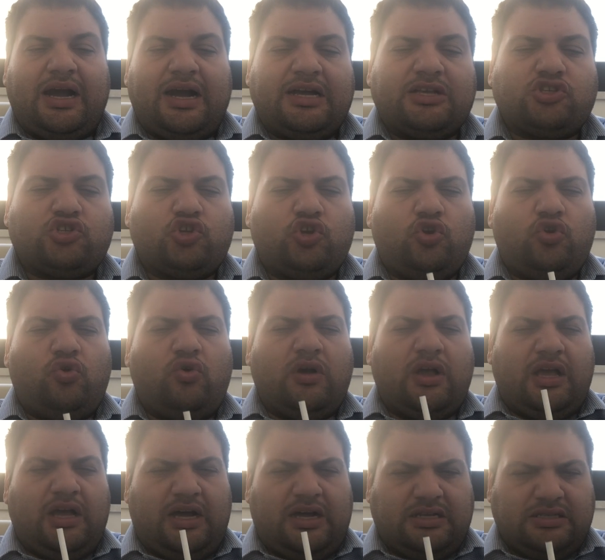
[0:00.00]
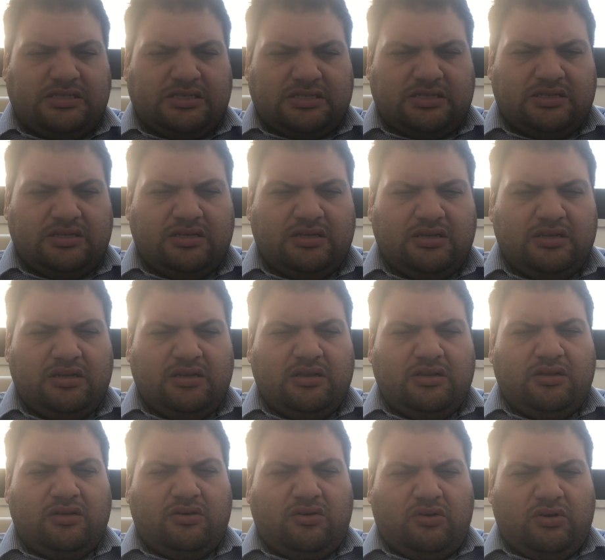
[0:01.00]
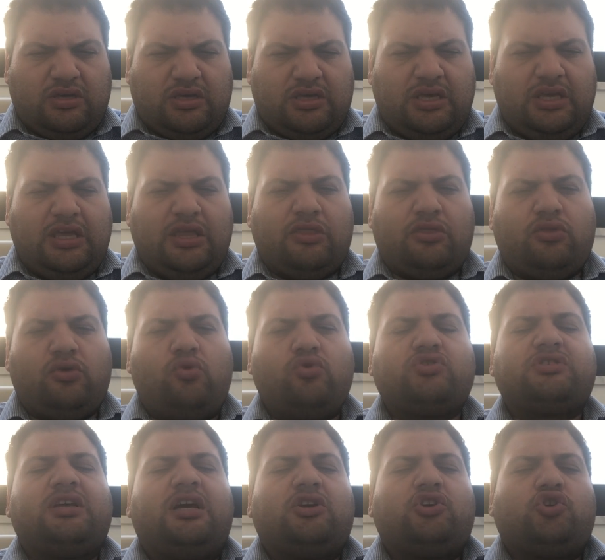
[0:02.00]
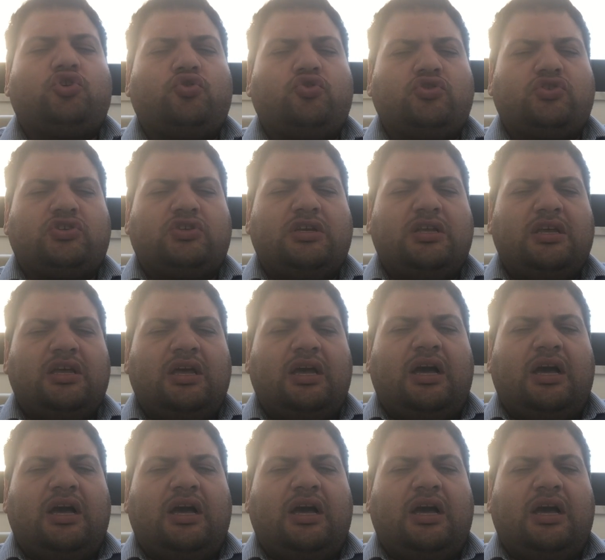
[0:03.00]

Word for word: as long as okay, those actions